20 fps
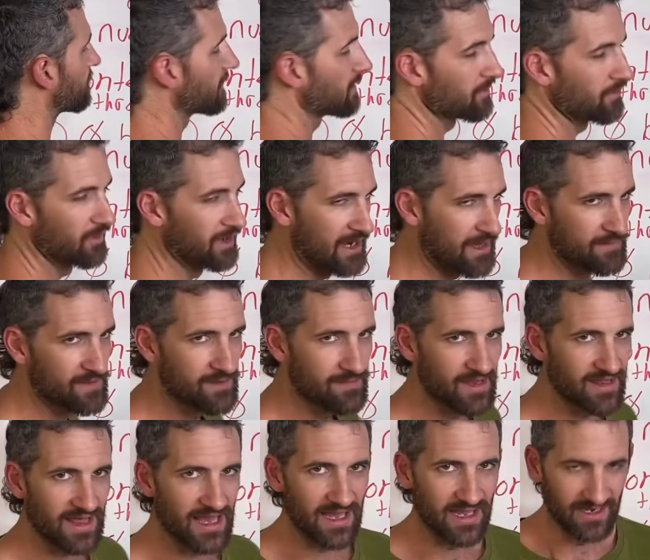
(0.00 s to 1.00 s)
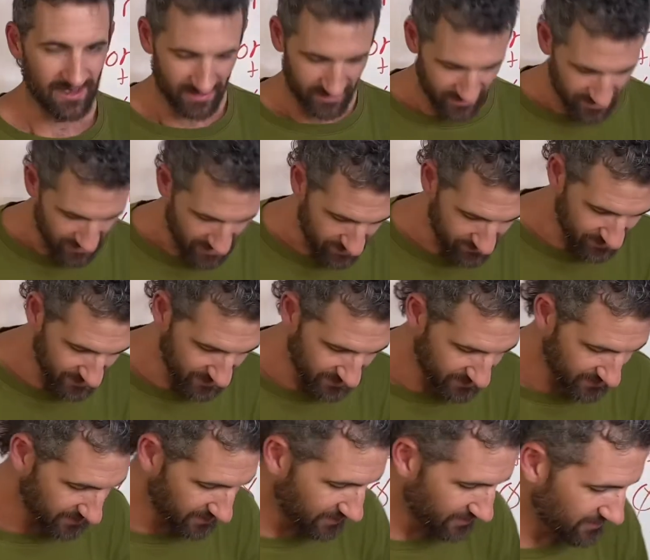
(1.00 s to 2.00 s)
What I mean by that? I mean,
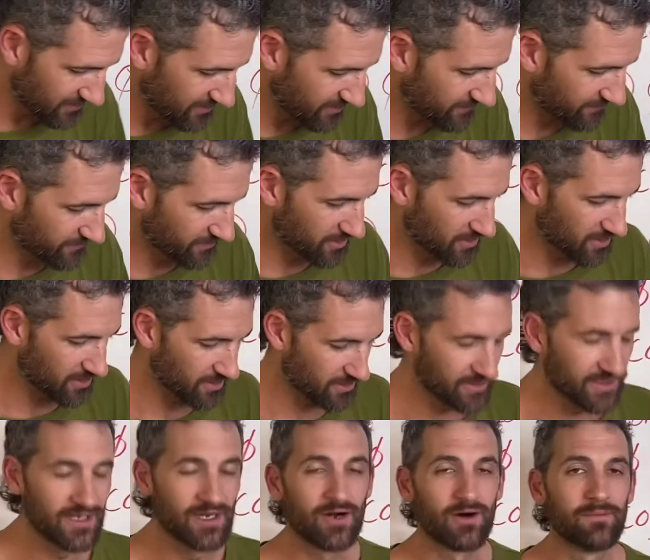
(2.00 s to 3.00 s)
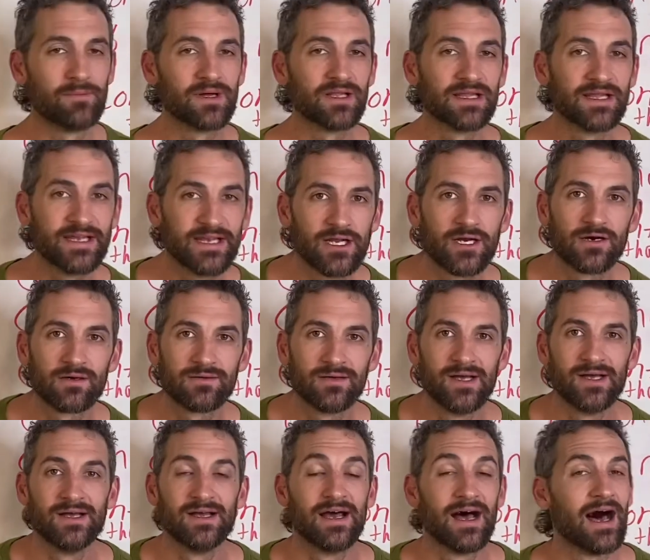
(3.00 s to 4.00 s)
if you're, a millennial,
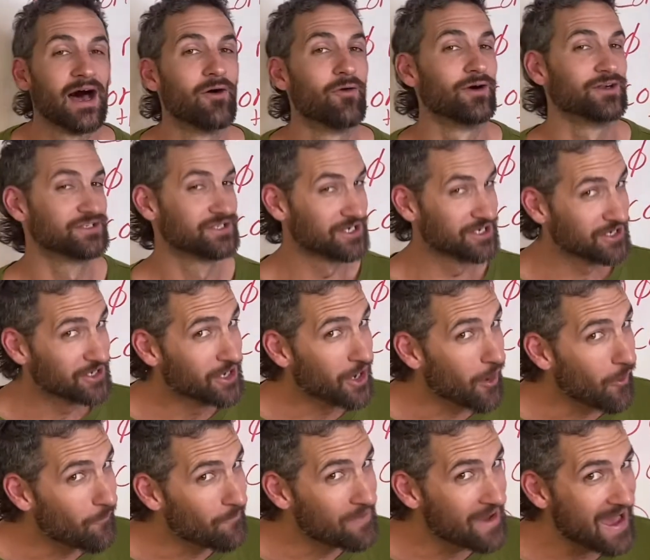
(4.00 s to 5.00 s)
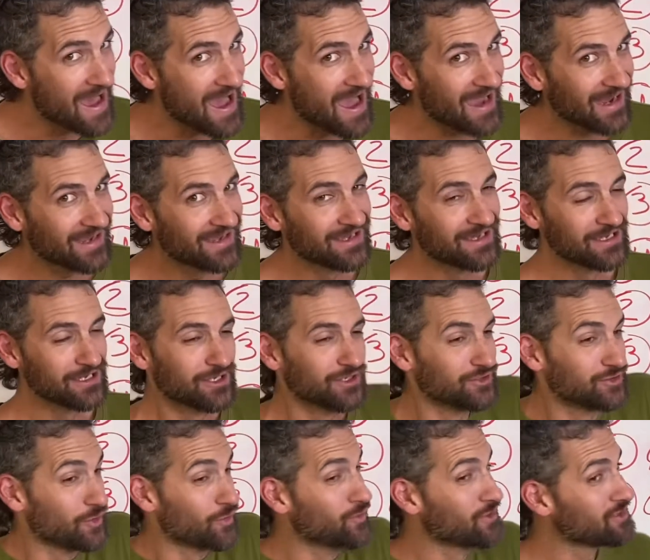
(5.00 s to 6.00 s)
I want you to go back
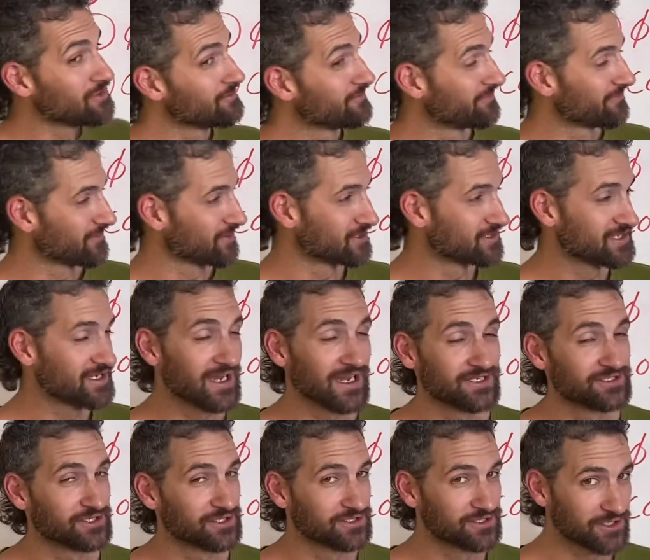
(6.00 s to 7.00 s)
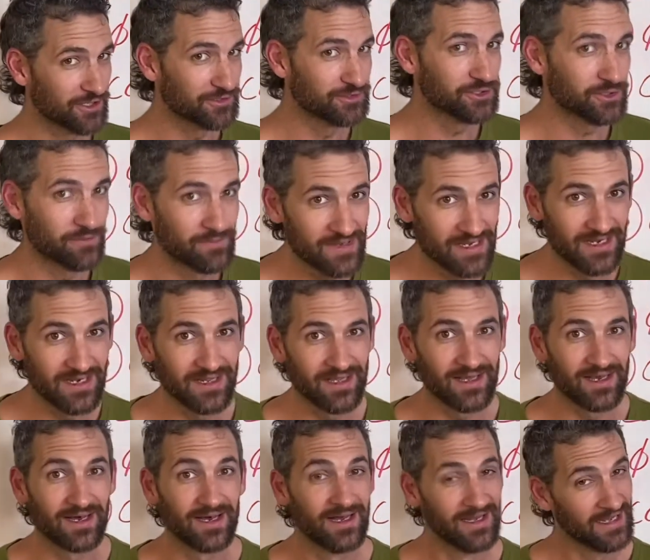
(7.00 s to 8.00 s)
to when you first got your social
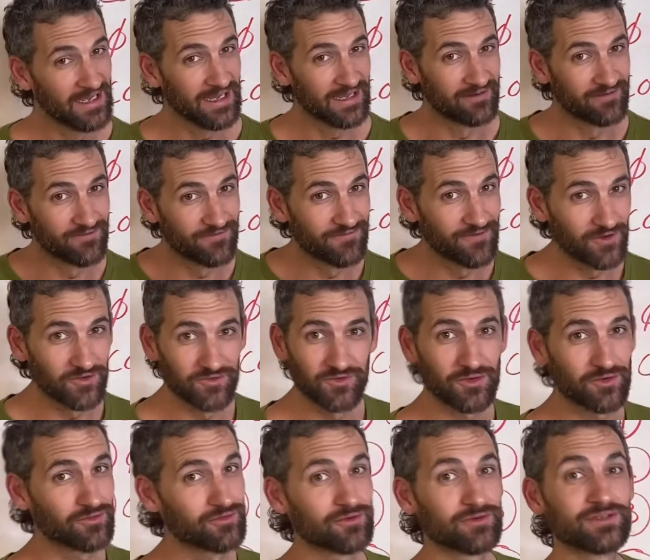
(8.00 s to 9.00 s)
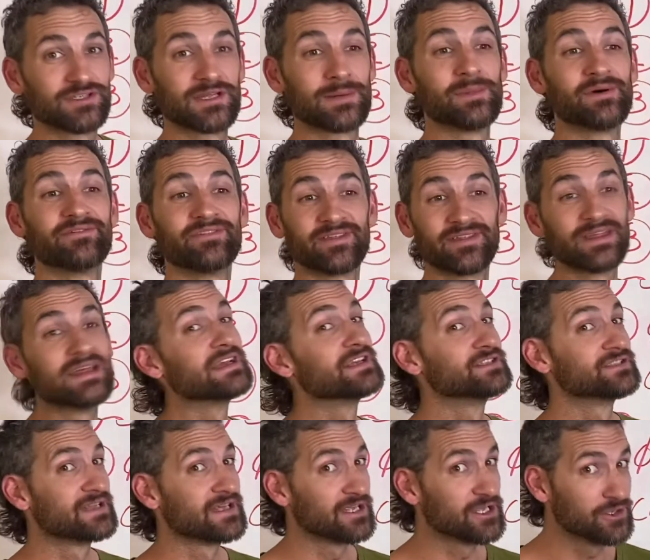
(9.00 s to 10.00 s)
media and filter through some of the things
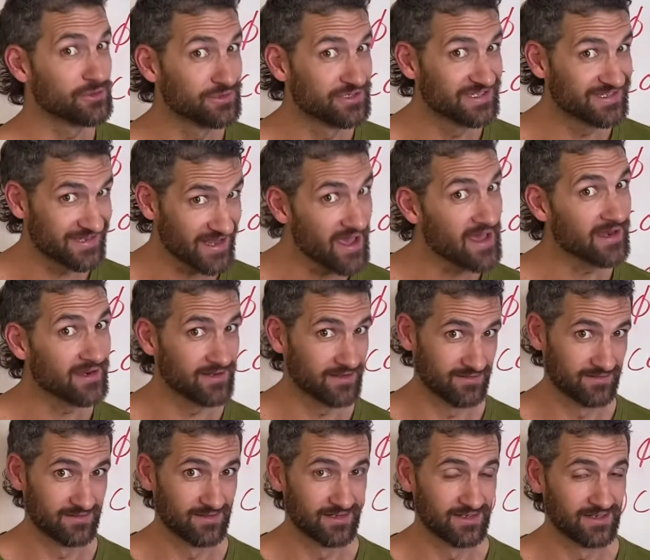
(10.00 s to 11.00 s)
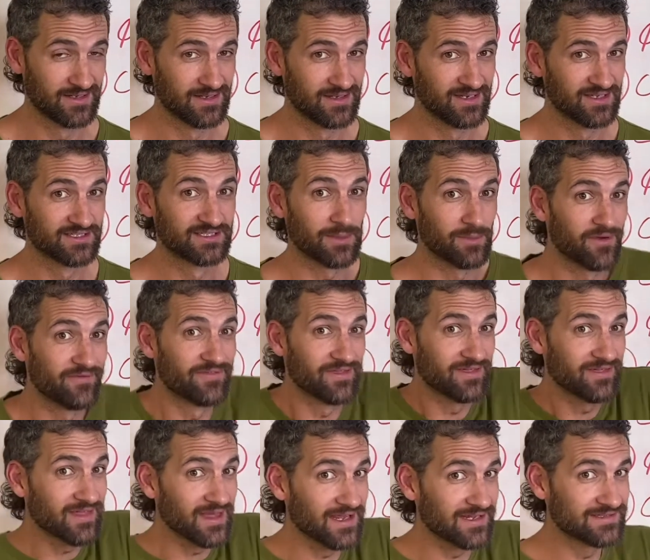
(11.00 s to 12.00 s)
that you said, some of the
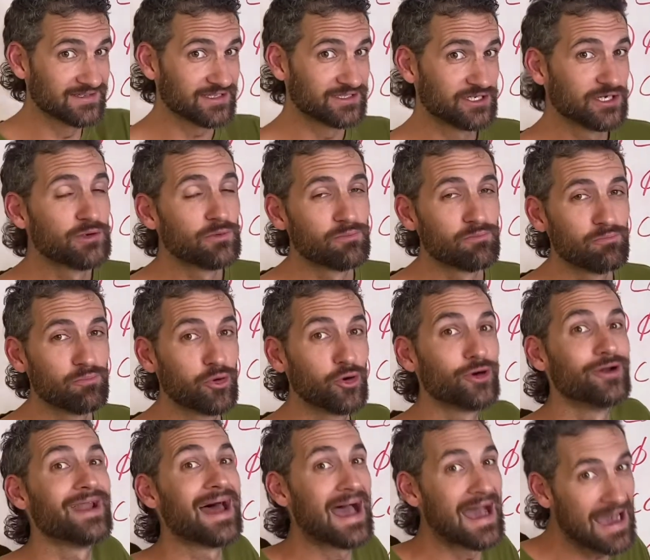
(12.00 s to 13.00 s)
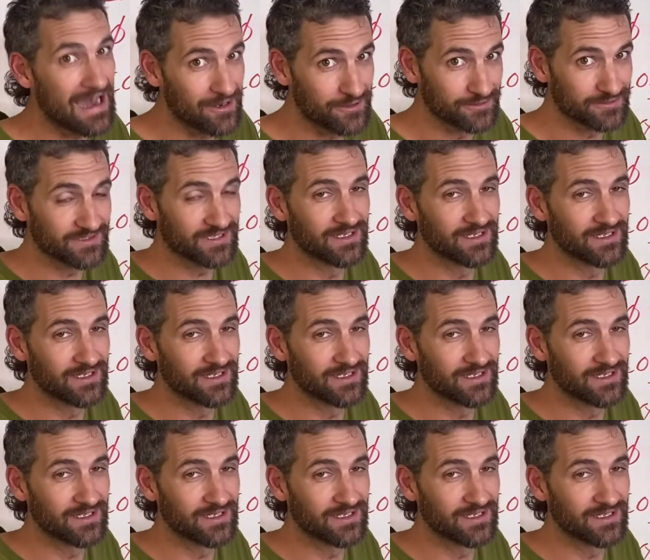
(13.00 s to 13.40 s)
things that you put out,